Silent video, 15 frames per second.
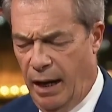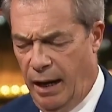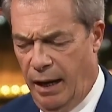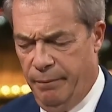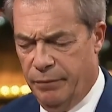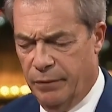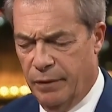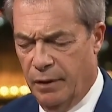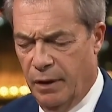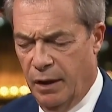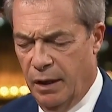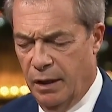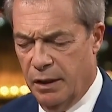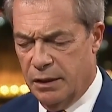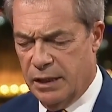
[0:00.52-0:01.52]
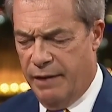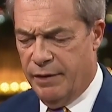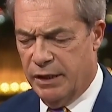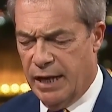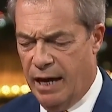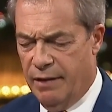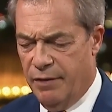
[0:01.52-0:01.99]
um,
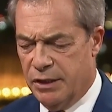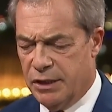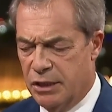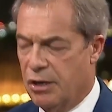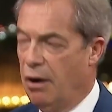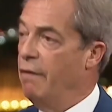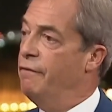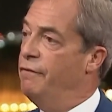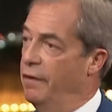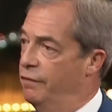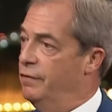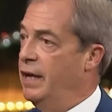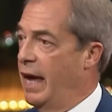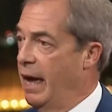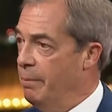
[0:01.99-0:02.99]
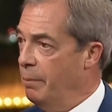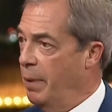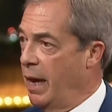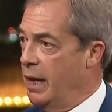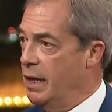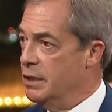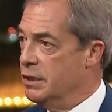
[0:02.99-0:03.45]
David Davis has got 50
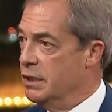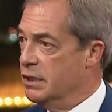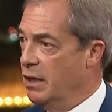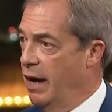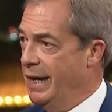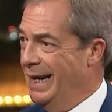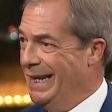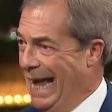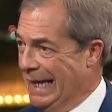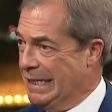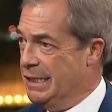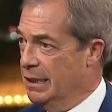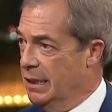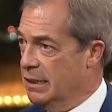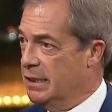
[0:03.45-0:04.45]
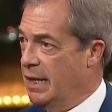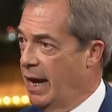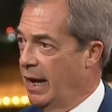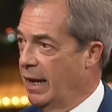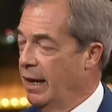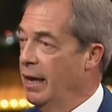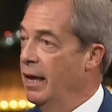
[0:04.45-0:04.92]
MPs to sign a letter to
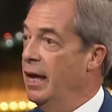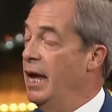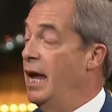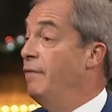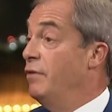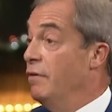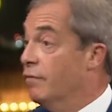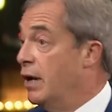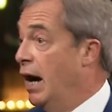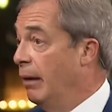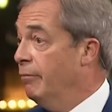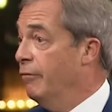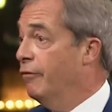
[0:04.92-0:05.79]
say if you've come